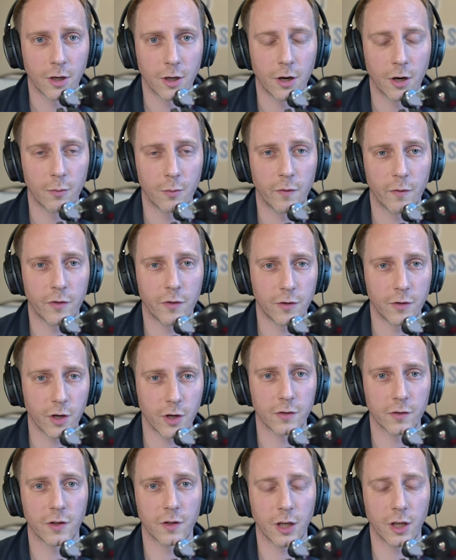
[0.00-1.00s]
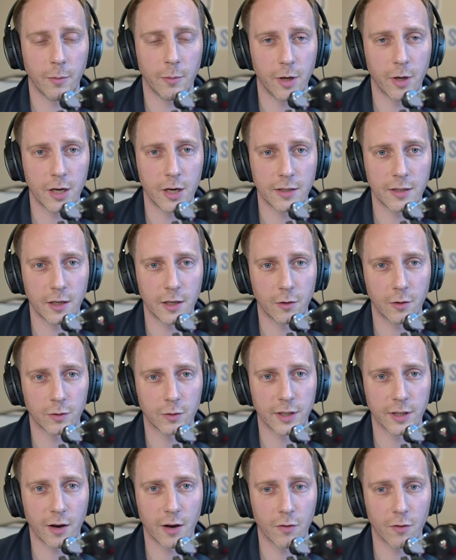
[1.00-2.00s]
You know, with just the community and
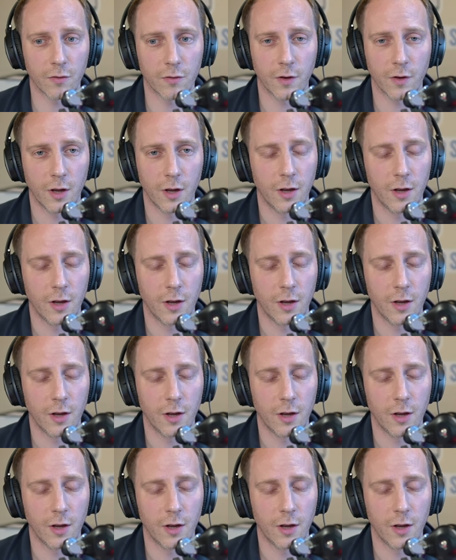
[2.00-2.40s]
yourself,